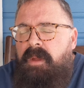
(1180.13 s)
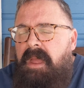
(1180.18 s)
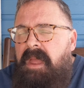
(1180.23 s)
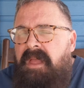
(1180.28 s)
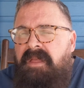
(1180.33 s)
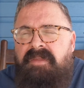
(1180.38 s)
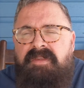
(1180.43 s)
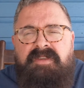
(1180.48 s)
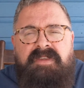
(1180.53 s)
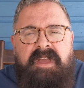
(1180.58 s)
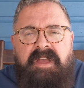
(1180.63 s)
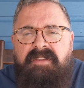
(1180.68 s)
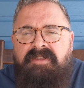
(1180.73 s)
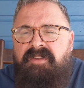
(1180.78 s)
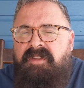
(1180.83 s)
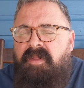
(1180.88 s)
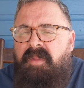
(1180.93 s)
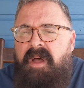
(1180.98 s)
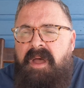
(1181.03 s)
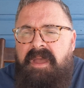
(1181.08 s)

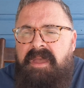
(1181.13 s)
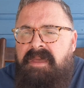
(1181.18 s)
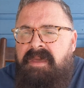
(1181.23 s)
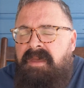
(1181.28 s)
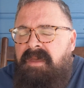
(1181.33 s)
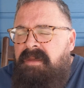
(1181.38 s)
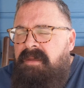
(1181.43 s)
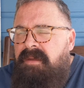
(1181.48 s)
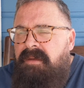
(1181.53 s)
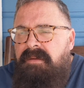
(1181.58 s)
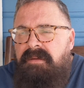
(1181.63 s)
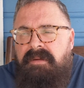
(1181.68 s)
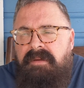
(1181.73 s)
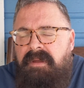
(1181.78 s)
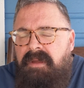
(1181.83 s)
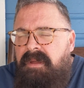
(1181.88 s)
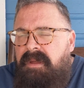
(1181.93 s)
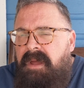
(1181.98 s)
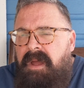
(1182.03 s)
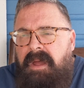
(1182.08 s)
incense-like.
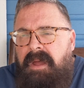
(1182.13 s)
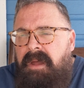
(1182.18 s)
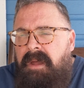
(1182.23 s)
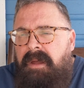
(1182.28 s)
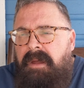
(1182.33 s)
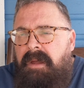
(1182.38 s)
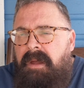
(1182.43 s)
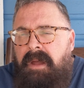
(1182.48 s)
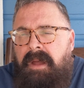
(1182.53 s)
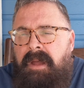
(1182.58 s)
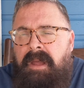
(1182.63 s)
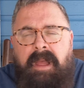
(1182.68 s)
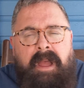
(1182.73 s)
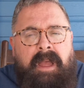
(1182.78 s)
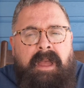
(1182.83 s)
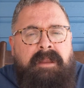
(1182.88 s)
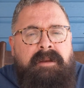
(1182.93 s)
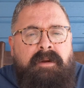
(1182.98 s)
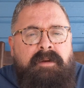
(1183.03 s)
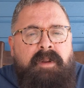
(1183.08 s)

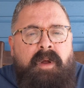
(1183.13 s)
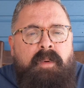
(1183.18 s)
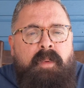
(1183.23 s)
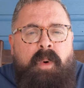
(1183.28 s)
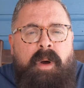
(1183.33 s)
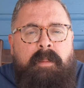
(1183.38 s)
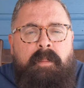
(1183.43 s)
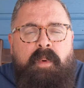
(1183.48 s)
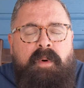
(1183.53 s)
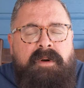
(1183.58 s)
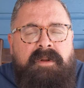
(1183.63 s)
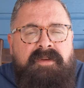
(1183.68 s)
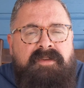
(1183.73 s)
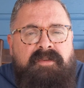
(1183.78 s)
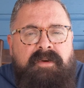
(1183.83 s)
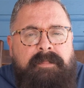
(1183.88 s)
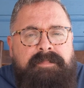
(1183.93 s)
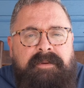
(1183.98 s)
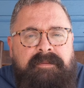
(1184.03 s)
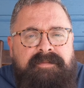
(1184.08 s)
I don't know what more
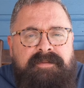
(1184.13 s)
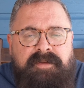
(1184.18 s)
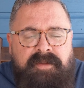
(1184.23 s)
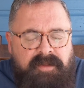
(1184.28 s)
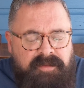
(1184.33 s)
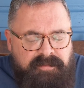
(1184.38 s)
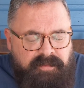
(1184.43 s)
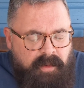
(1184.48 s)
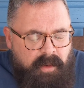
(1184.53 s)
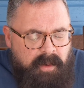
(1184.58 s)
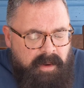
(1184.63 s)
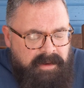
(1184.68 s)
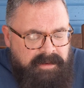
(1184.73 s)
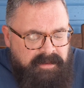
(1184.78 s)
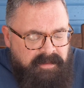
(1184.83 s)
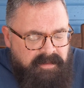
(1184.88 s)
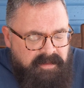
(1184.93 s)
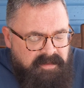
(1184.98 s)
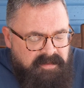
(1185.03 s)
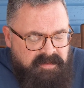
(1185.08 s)
descriptive to throw
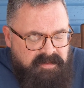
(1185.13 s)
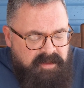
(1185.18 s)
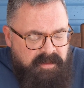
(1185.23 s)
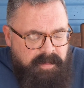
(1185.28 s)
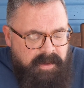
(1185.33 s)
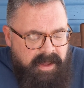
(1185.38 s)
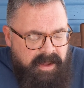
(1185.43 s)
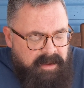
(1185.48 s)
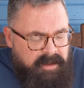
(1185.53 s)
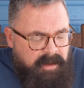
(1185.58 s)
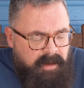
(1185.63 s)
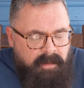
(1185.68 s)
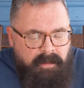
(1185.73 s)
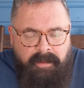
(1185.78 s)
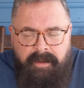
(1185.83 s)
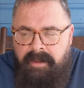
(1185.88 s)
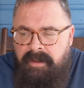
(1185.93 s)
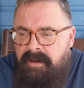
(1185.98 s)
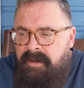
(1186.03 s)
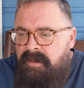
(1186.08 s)
onto this tobacco.
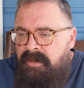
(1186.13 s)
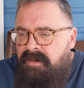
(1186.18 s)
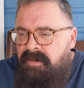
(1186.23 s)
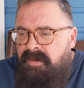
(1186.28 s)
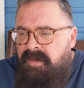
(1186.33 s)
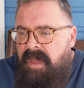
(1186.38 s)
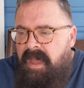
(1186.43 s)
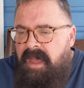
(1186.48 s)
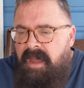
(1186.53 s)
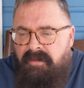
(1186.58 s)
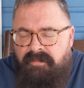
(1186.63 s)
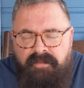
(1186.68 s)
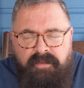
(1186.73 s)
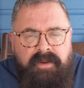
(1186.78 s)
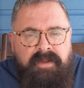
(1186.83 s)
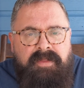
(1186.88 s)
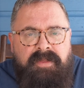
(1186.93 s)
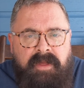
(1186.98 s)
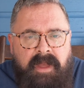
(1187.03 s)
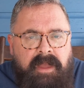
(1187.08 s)
It is
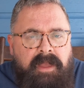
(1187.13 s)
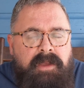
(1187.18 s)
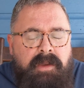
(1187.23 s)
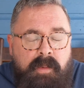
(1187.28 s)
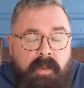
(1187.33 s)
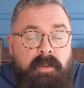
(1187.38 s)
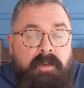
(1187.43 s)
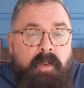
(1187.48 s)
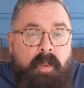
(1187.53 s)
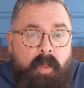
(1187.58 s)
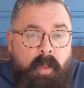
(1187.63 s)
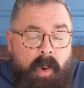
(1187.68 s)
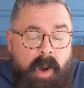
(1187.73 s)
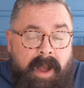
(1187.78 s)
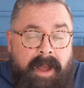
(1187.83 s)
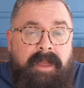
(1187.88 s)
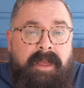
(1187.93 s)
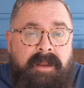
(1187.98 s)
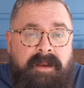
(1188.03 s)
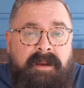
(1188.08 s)
everything you would
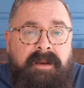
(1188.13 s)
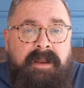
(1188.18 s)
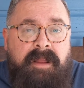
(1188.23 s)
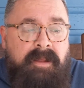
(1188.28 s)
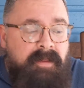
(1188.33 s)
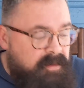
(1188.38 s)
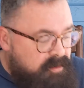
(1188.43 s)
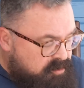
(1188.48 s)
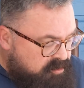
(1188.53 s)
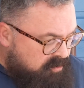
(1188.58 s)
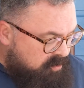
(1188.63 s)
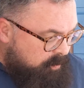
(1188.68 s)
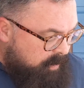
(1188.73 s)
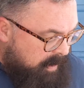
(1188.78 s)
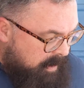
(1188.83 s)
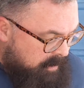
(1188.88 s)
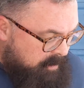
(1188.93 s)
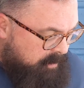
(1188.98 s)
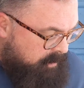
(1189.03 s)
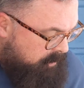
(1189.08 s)
want in an English
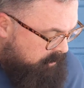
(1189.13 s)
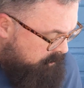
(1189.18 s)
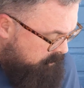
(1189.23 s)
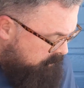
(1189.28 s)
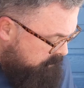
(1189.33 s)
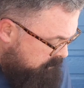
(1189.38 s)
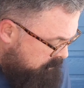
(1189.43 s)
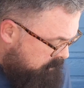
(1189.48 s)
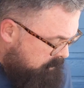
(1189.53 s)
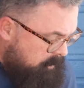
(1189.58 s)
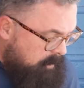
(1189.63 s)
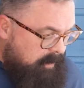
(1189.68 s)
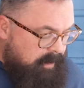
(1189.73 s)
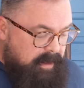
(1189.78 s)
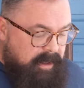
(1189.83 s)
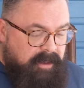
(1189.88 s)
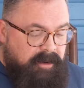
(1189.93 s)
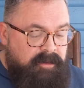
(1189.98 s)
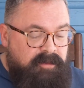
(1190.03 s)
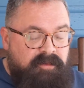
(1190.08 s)
tobacco.
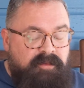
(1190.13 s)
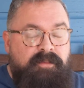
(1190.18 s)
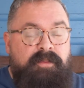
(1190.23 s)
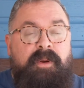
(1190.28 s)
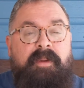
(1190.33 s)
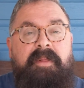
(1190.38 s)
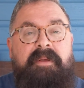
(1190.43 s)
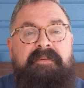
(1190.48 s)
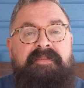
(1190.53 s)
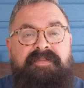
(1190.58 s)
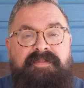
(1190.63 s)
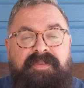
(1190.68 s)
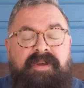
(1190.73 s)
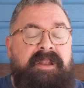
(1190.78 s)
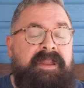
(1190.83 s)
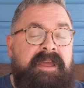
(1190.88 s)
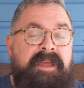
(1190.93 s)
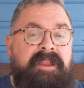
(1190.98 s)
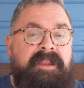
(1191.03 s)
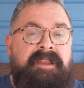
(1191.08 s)
It is really
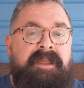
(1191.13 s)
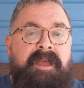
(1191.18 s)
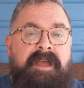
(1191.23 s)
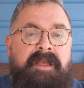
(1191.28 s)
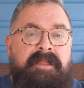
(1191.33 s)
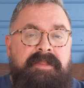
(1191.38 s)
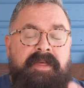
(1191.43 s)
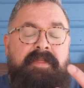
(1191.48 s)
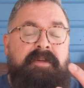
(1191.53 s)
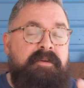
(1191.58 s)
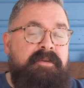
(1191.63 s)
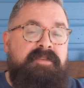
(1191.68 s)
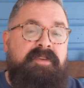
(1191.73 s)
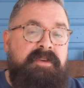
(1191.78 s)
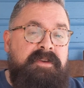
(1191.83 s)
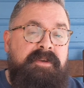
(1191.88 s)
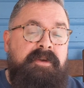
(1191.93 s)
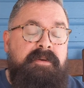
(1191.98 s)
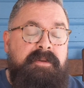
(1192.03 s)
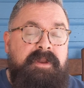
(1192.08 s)
fitting that there's a
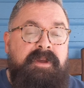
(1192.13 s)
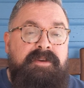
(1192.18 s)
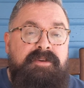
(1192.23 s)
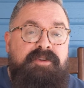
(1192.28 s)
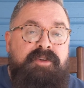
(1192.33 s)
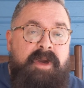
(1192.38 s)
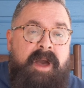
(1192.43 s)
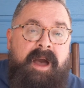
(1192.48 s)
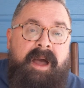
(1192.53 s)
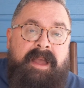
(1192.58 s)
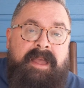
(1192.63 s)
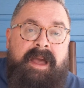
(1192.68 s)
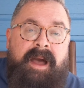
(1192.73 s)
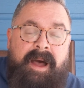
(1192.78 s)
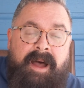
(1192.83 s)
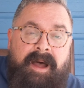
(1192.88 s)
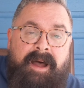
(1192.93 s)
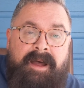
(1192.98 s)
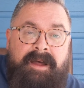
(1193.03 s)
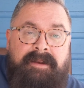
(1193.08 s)
Union Jack
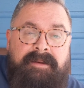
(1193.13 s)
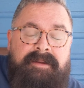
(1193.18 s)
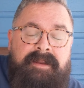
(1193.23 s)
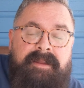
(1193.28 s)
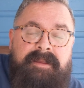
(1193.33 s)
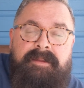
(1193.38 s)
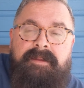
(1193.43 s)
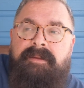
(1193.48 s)
on